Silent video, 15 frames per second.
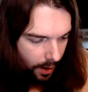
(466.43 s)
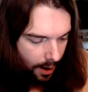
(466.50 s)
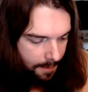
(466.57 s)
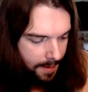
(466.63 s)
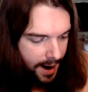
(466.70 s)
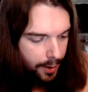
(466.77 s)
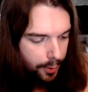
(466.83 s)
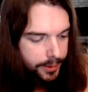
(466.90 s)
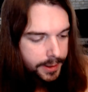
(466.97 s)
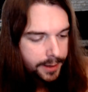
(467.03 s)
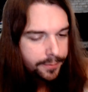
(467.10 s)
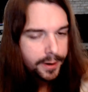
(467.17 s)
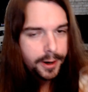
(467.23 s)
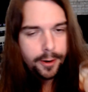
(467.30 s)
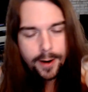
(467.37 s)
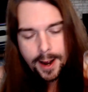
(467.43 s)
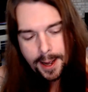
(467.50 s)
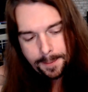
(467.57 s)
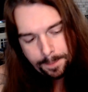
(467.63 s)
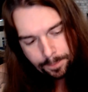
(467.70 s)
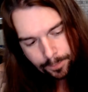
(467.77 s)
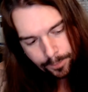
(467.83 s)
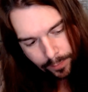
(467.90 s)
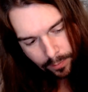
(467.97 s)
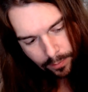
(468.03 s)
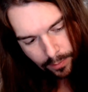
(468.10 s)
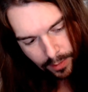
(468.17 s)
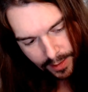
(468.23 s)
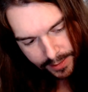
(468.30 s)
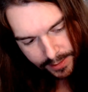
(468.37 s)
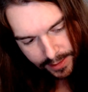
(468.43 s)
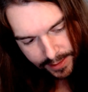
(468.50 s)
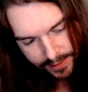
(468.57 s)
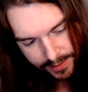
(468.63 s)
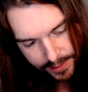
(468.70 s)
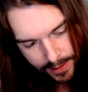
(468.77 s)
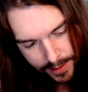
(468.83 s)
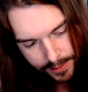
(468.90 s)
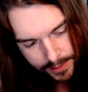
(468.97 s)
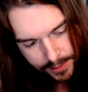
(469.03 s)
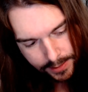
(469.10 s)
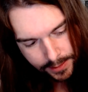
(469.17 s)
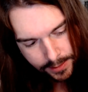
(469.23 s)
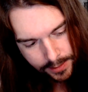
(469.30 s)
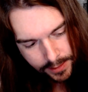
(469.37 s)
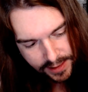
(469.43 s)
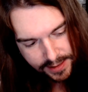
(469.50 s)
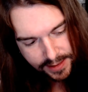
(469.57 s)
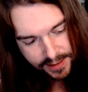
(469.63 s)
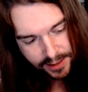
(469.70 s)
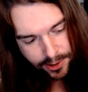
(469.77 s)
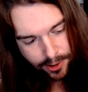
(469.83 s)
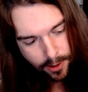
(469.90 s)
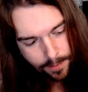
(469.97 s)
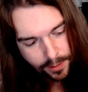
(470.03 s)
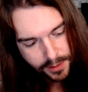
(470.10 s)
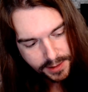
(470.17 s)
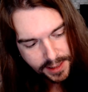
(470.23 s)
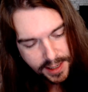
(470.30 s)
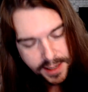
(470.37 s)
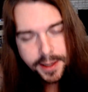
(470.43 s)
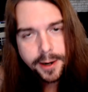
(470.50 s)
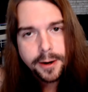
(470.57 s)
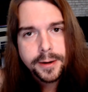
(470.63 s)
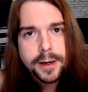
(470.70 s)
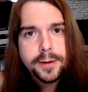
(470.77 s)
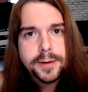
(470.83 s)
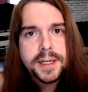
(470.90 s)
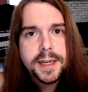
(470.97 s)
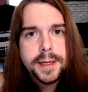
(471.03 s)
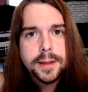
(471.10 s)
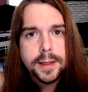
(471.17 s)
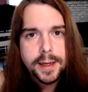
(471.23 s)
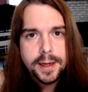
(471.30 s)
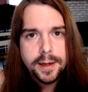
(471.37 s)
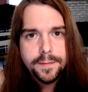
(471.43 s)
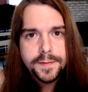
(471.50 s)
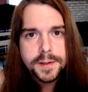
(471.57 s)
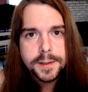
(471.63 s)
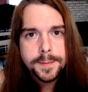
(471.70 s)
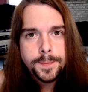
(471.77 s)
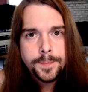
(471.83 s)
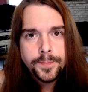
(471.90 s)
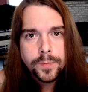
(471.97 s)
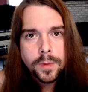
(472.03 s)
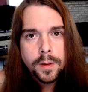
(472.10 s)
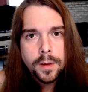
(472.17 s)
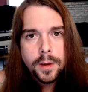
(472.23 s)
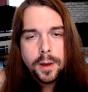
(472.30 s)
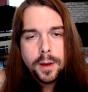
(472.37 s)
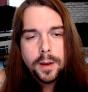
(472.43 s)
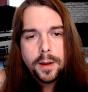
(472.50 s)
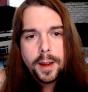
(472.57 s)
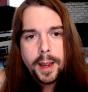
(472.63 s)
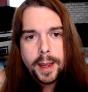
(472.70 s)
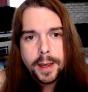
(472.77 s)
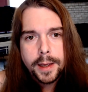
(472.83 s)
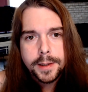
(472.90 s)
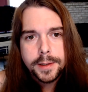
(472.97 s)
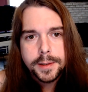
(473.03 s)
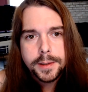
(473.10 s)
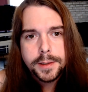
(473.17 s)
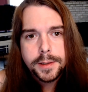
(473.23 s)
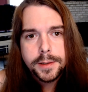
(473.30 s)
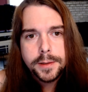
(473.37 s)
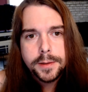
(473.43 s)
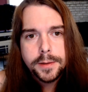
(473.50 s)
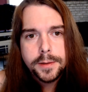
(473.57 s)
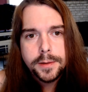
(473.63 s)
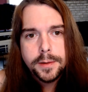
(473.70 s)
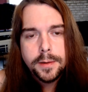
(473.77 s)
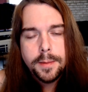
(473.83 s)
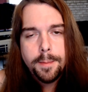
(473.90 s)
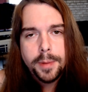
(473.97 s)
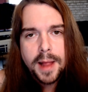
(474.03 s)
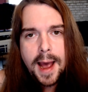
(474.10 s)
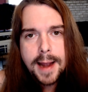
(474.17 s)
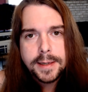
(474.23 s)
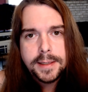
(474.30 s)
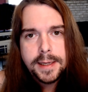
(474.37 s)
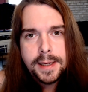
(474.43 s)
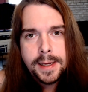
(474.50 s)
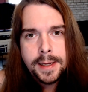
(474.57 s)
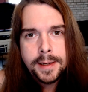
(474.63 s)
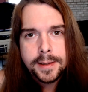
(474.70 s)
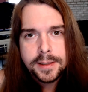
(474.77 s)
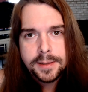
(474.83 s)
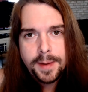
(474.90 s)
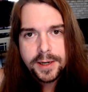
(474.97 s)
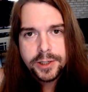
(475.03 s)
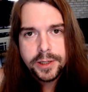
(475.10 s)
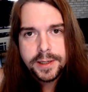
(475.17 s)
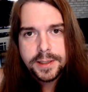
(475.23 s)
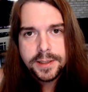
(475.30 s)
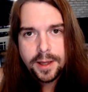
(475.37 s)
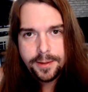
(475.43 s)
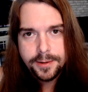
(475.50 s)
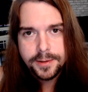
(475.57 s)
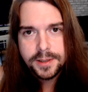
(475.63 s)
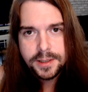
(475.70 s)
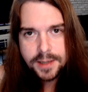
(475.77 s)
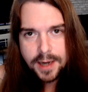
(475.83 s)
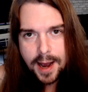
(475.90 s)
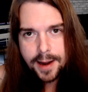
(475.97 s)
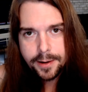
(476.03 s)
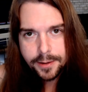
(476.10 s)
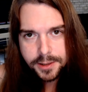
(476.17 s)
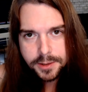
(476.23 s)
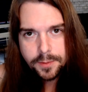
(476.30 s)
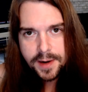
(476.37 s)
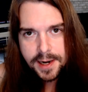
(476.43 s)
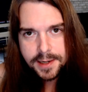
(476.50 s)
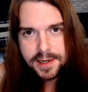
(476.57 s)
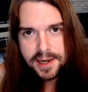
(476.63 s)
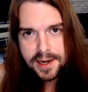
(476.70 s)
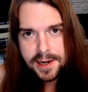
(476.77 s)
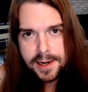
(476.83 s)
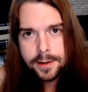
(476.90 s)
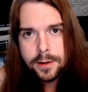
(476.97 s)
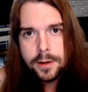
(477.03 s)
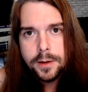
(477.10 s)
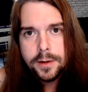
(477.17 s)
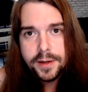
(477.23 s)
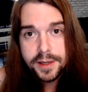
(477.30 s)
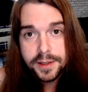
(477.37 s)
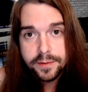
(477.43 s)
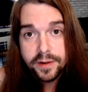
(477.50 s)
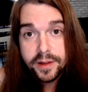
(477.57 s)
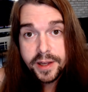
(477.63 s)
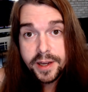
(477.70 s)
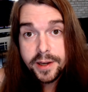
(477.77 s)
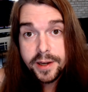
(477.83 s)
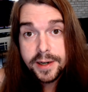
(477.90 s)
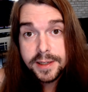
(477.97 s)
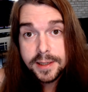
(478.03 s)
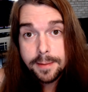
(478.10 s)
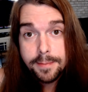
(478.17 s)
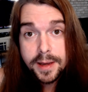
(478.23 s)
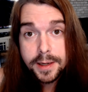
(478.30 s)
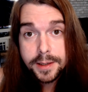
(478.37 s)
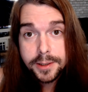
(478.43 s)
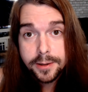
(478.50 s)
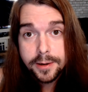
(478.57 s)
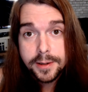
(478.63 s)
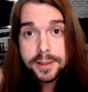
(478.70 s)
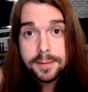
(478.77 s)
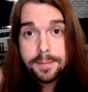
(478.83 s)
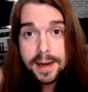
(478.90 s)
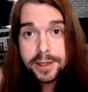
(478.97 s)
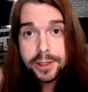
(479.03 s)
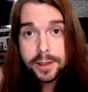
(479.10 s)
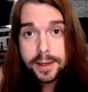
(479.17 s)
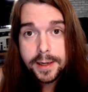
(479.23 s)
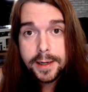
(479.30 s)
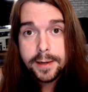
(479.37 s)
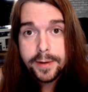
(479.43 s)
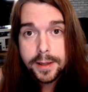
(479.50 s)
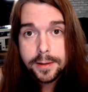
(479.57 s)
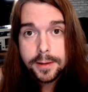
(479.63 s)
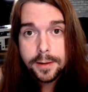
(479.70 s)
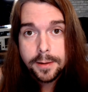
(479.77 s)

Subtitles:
My only regret is that since this is an herbal tea, there are no tea leaves. And black tea, especially southern style sweet tea, is really good as a mixer, especially with